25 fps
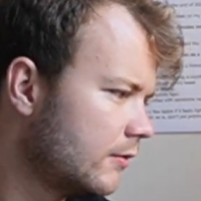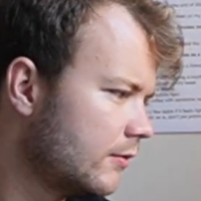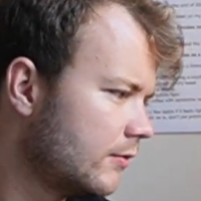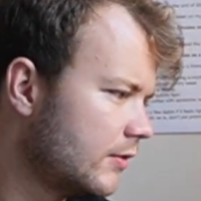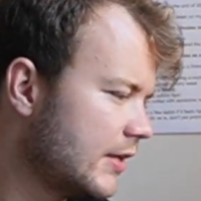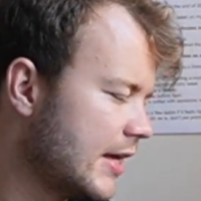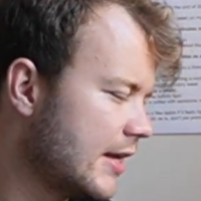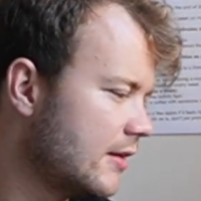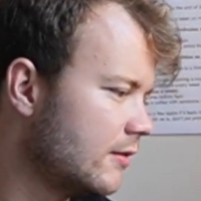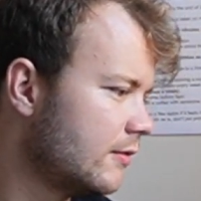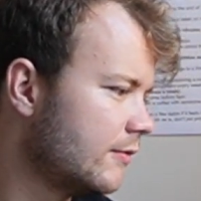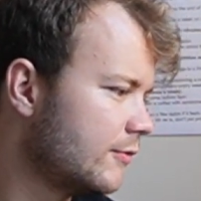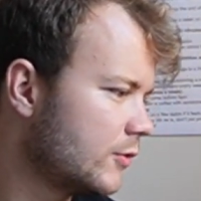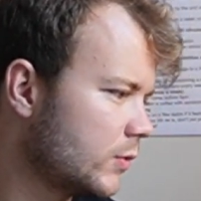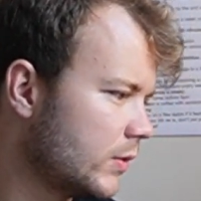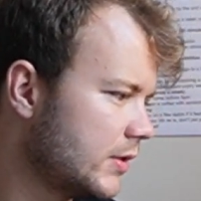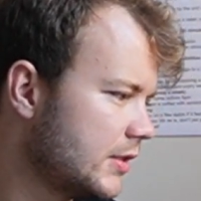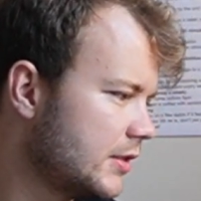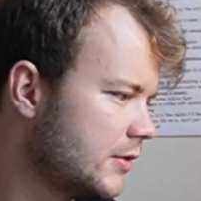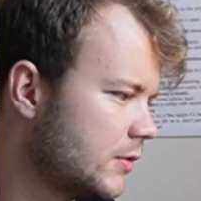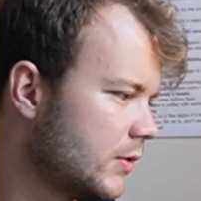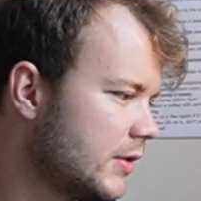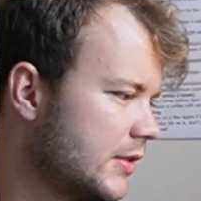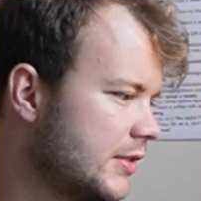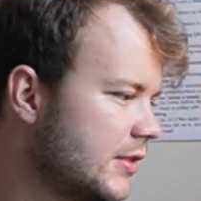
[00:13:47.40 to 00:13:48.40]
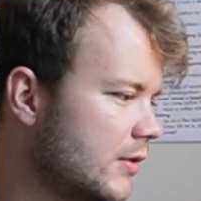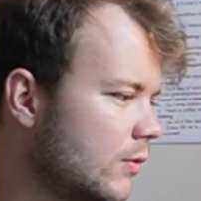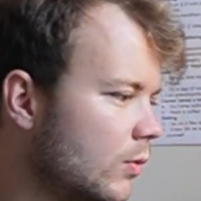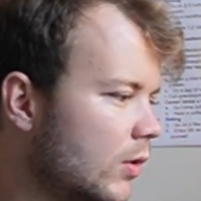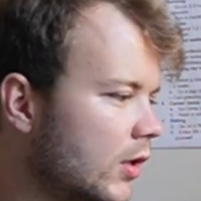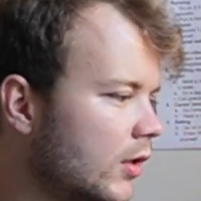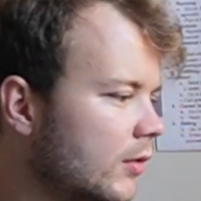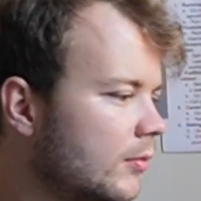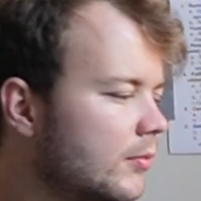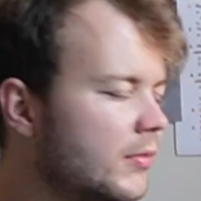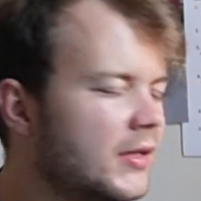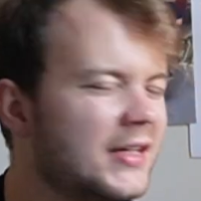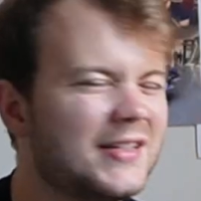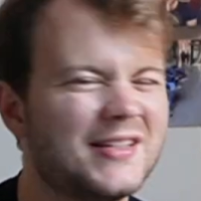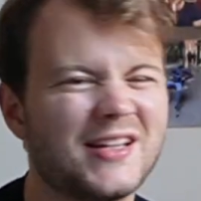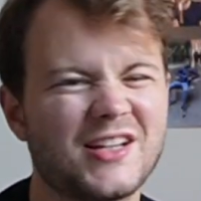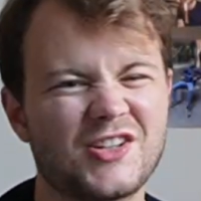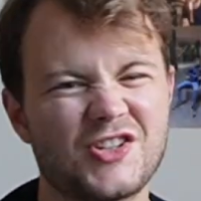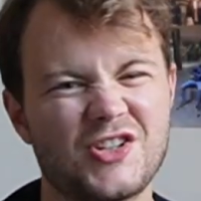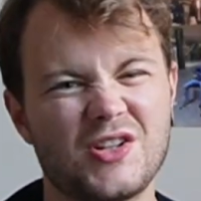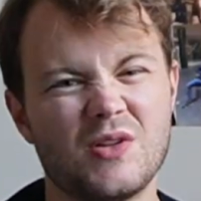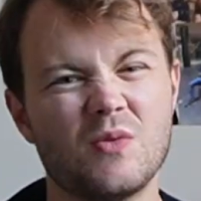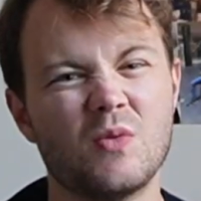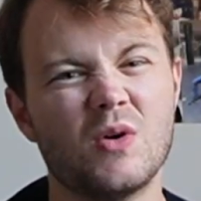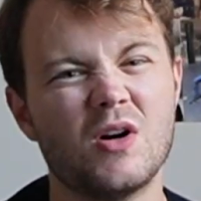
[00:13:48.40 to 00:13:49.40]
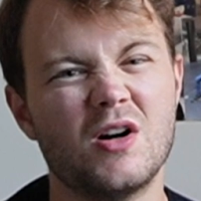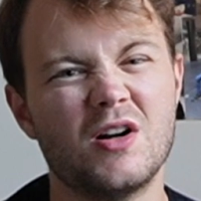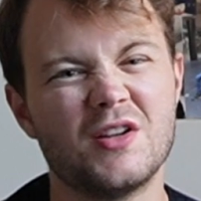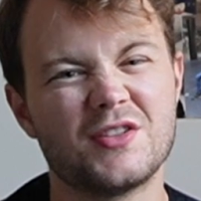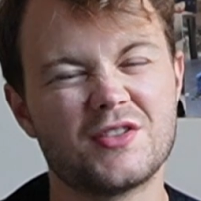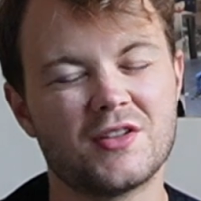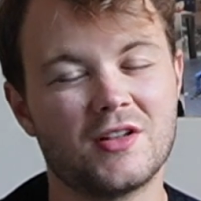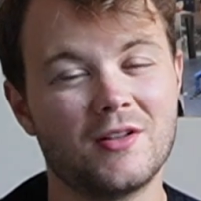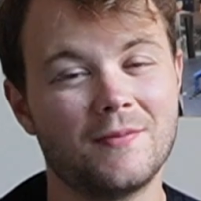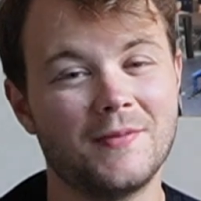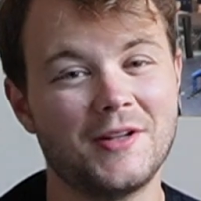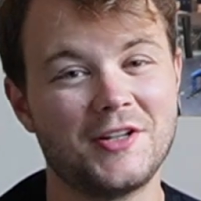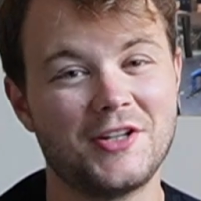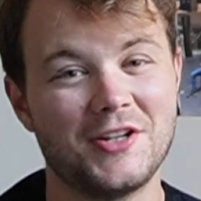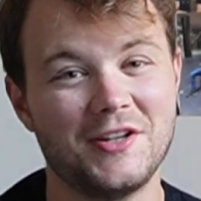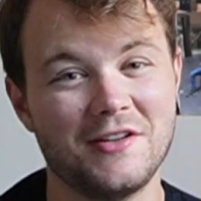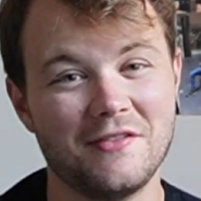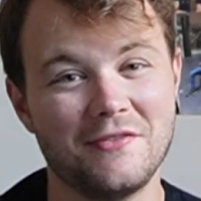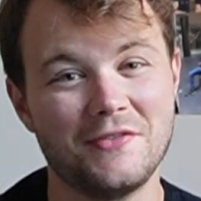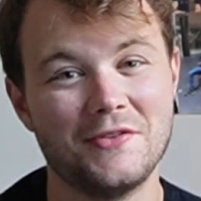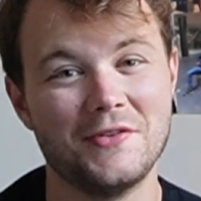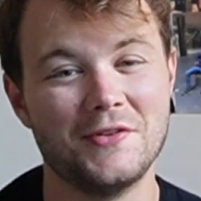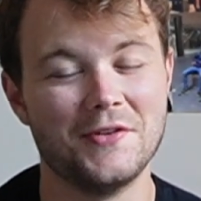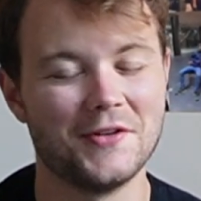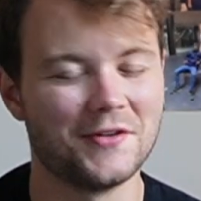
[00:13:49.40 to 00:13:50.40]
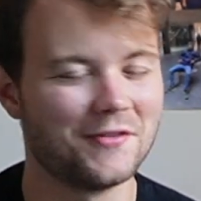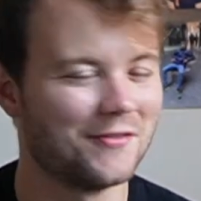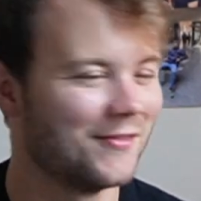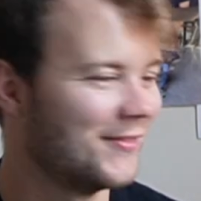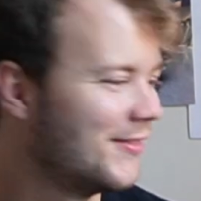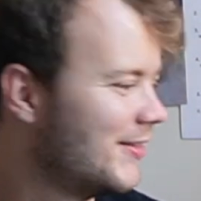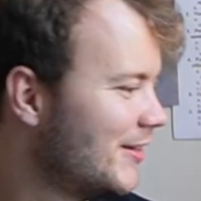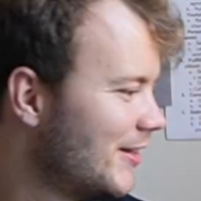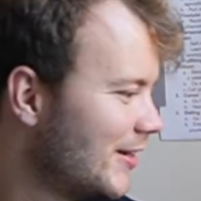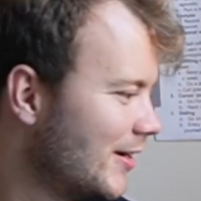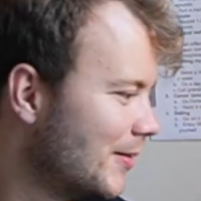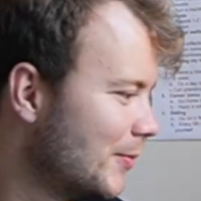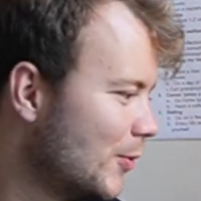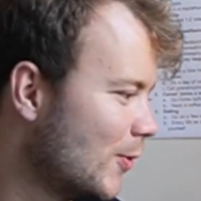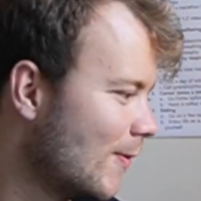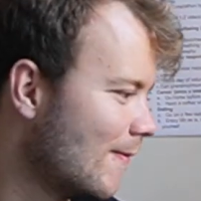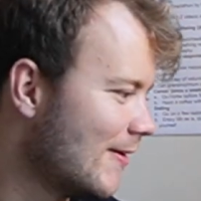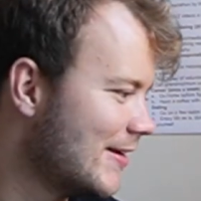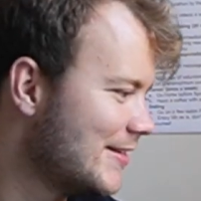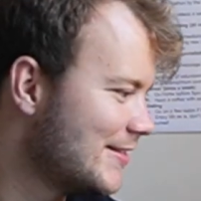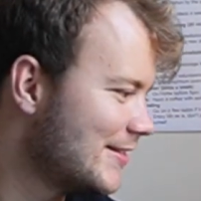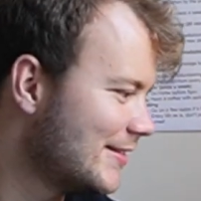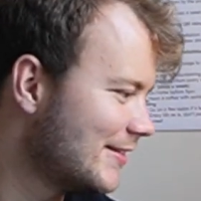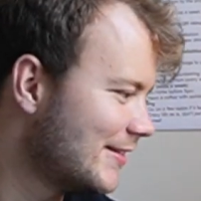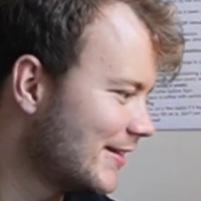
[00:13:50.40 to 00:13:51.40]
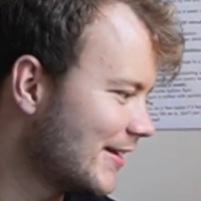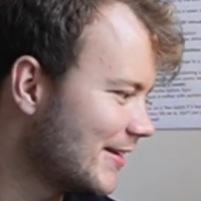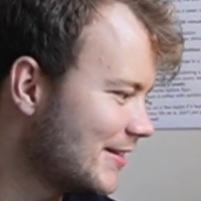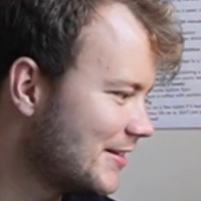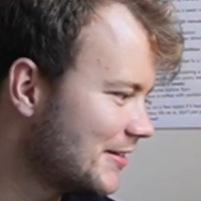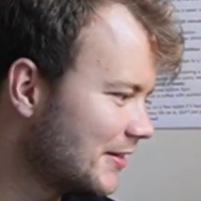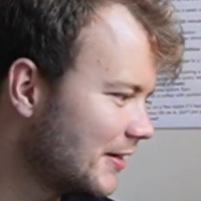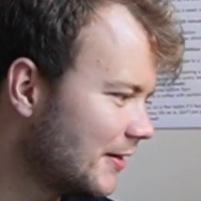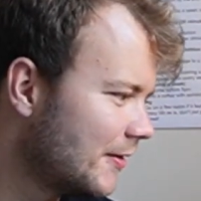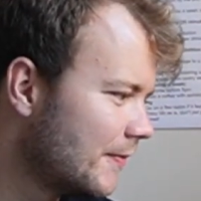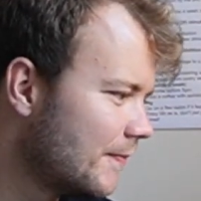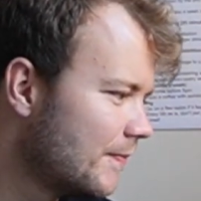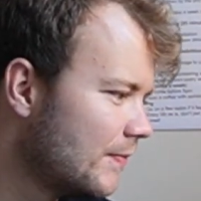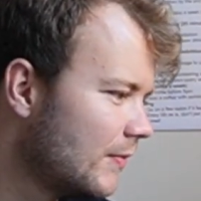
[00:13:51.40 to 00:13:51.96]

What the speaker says: the end of 2021, but it's actually worse, I'd imagine, if you look at more recent data.